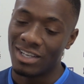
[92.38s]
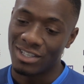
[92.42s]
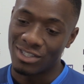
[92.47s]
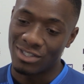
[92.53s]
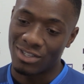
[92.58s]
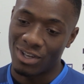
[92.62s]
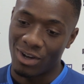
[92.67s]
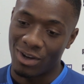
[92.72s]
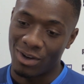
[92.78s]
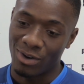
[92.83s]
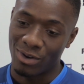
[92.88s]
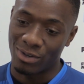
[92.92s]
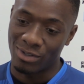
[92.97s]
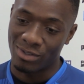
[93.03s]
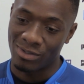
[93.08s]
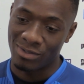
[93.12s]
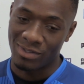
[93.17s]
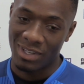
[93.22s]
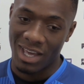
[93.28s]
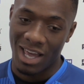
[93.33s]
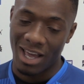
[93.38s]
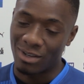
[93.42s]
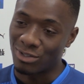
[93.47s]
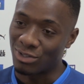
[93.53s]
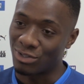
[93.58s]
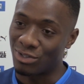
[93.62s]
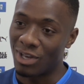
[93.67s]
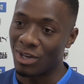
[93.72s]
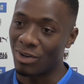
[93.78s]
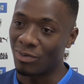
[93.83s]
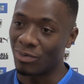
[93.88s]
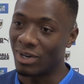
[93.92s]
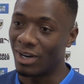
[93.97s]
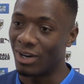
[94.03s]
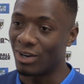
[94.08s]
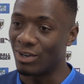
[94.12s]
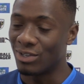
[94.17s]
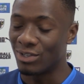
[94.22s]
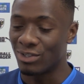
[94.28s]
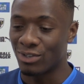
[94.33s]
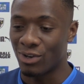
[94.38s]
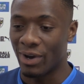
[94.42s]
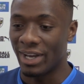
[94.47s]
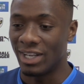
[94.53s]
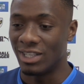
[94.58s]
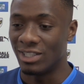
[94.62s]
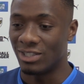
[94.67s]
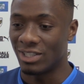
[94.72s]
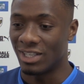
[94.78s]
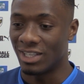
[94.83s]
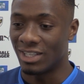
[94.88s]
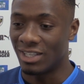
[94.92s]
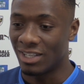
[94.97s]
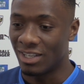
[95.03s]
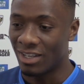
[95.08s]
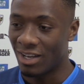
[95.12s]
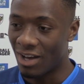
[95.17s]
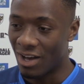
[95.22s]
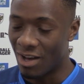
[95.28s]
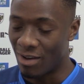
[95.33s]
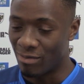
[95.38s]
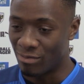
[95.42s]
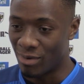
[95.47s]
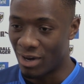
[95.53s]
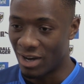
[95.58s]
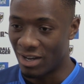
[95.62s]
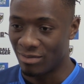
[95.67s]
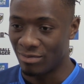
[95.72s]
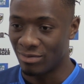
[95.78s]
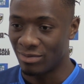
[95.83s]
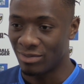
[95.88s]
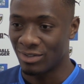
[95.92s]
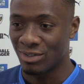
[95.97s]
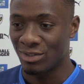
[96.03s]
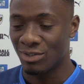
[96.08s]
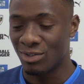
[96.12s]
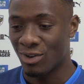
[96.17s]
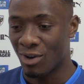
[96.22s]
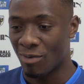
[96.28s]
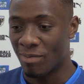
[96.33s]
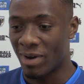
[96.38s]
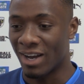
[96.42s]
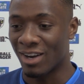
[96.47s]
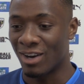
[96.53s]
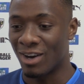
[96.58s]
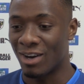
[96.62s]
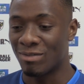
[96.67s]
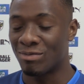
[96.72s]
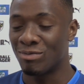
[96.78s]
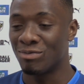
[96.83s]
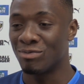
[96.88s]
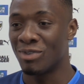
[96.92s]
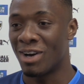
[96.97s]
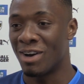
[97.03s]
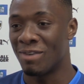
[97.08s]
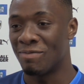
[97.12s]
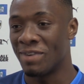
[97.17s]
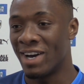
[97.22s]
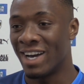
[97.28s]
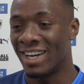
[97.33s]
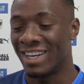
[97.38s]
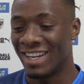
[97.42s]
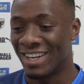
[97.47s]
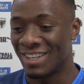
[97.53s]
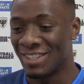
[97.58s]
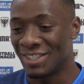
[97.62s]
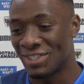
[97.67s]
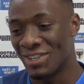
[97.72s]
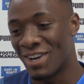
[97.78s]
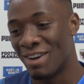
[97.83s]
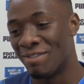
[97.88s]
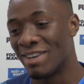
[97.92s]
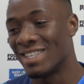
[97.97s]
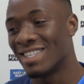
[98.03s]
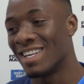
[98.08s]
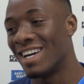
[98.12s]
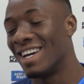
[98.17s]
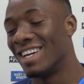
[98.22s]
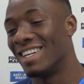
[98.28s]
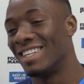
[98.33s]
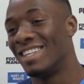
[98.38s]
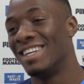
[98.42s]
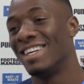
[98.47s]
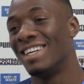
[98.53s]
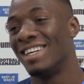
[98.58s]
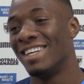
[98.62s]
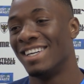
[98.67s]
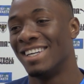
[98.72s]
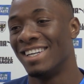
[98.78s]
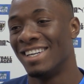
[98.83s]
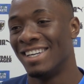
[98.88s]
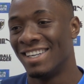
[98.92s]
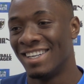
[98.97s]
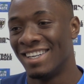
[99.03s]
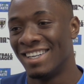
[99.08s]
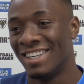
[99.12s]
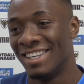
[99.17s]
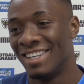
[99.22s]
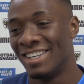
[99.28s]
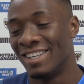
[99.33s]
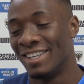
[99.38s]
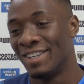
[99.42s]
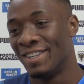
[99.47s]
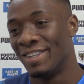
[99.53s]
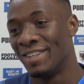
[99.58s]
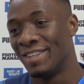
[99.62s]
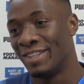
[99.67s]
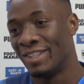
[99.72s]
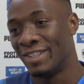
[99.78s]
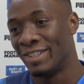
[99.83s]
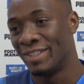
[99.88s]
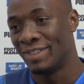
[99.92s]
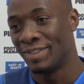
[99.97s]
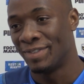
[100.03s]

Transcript: So, yeah, I was doing well, got injured, um, but got back up. I'm back now, so I'm excited. It's great to have you back.